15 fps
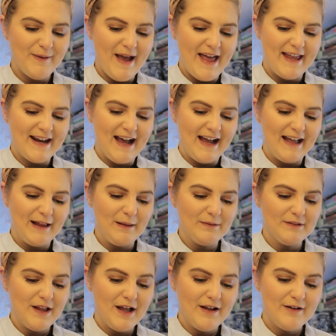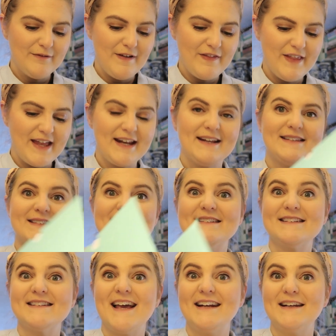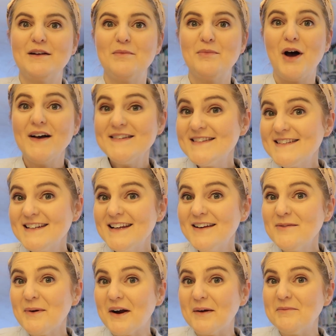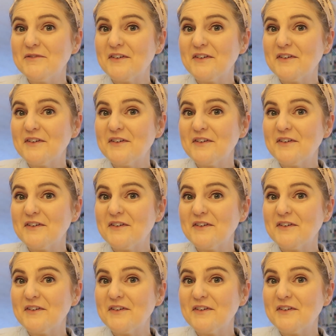And I love that it's designed in Boston, where I'm